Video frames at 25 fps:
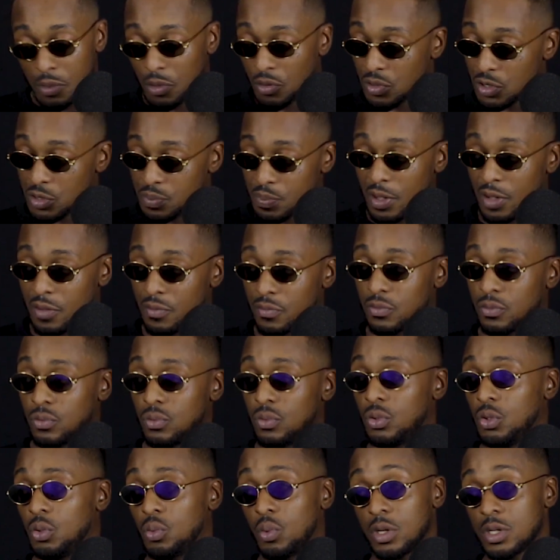you're
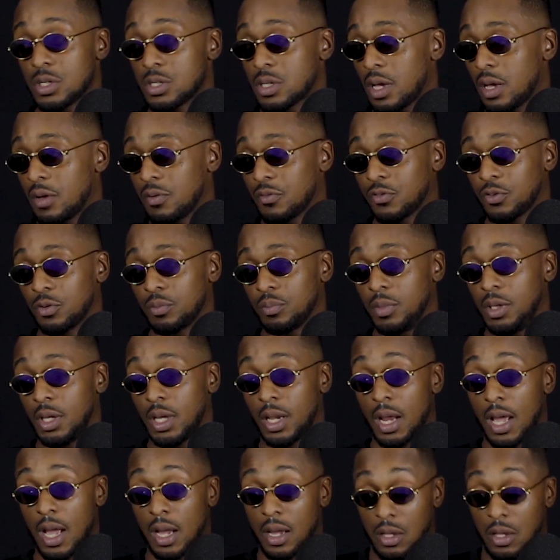respectful, you want something from me and I